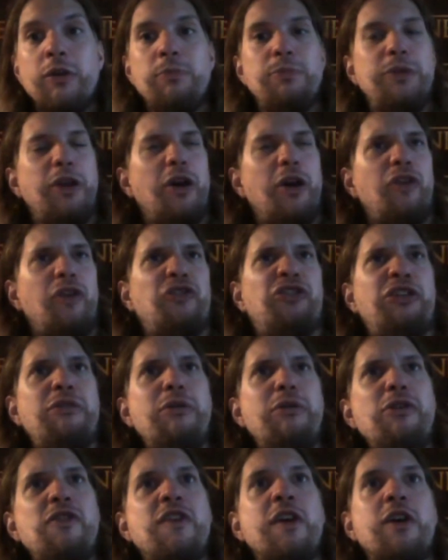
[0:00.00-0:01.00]
yeah, she
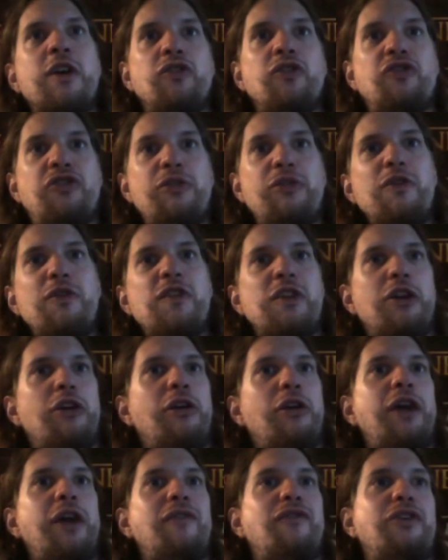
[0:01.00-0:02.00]
was an
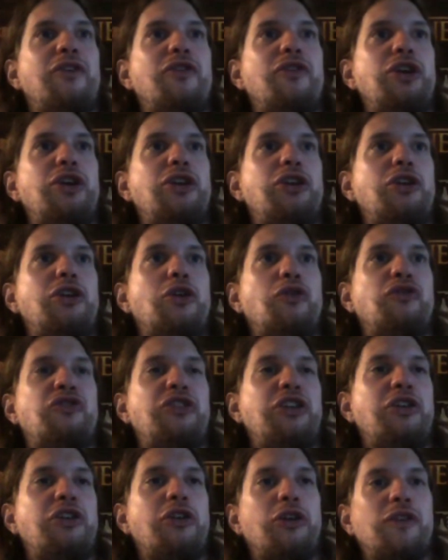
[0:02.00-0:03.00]
alright villain.
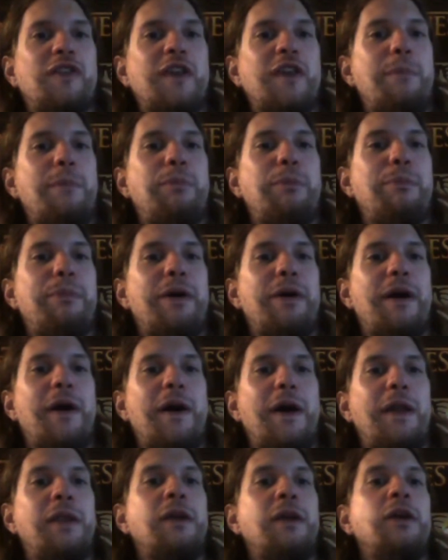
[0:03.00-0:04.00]
She hooks up with
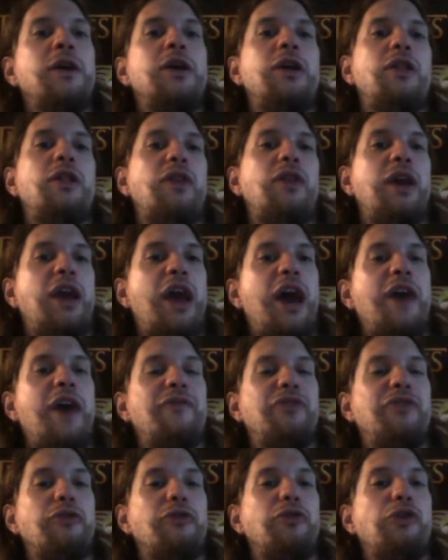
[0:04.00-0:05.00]
Bond. They have
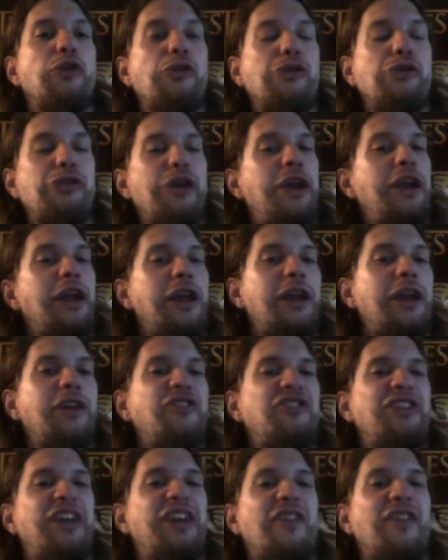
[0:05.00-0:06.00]
their little thing.
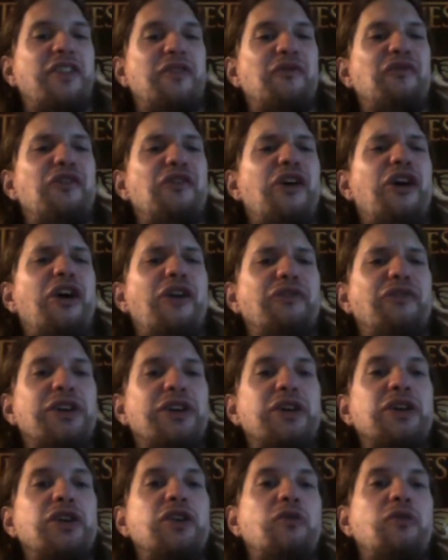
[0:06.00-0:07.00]
She gets involved
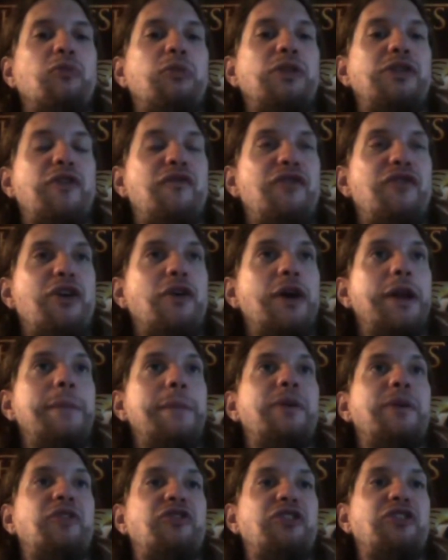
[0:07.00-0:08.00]
with the villain,
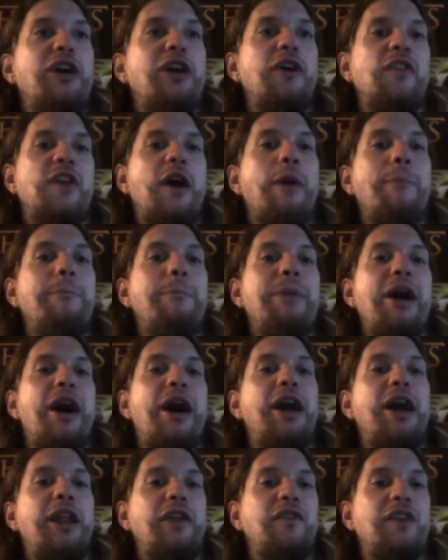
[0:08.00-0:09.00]
but she does help
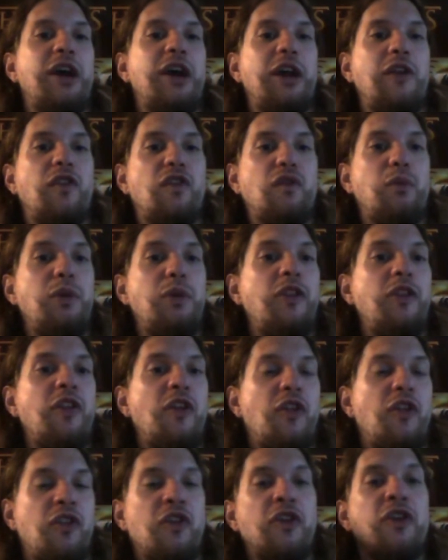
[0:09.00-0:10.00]
Bond in tight
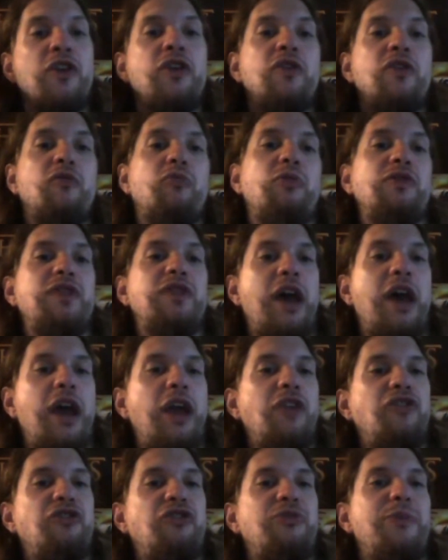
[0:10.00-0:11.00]
squeezes with the
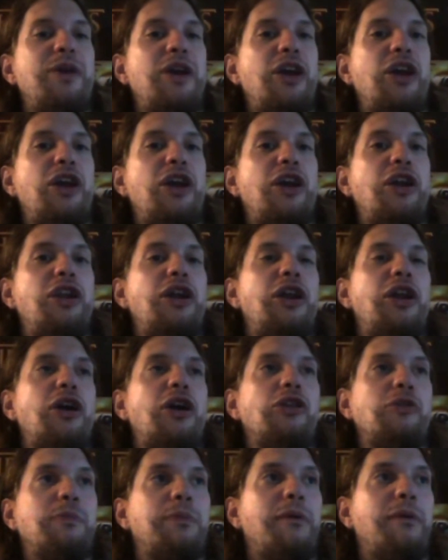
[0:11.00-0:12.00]
henchmen and
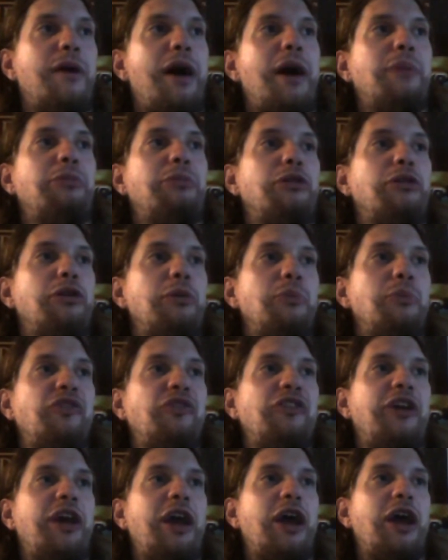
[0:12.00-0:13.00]
other problems.
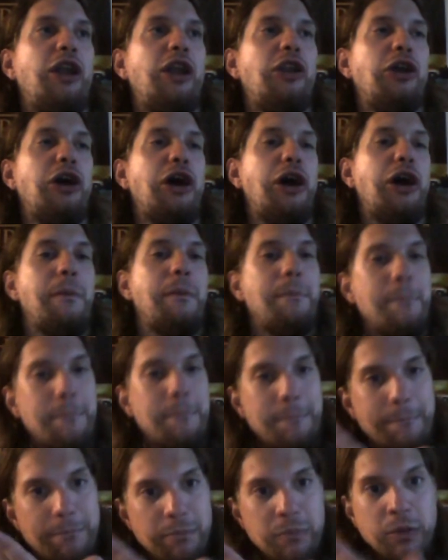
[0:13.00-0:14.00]
And I
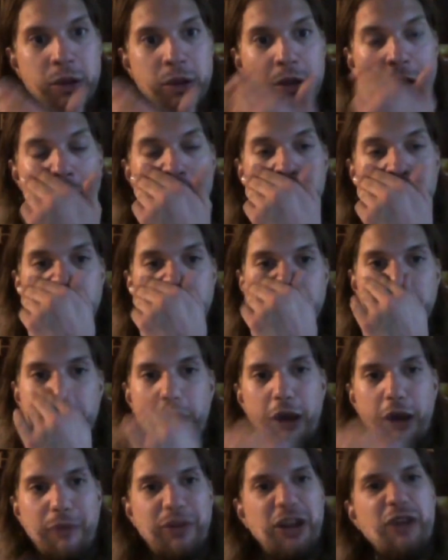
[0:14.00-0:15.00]

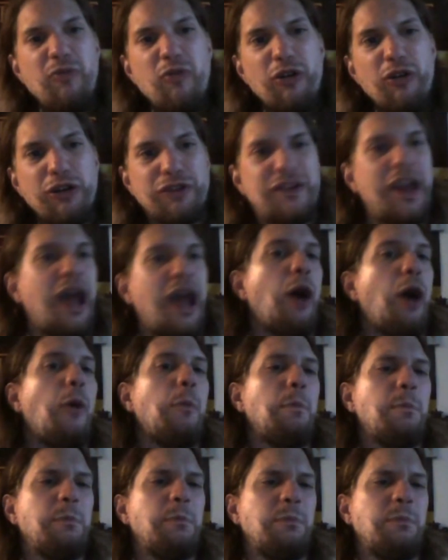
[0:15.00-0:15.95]
mean, it worked out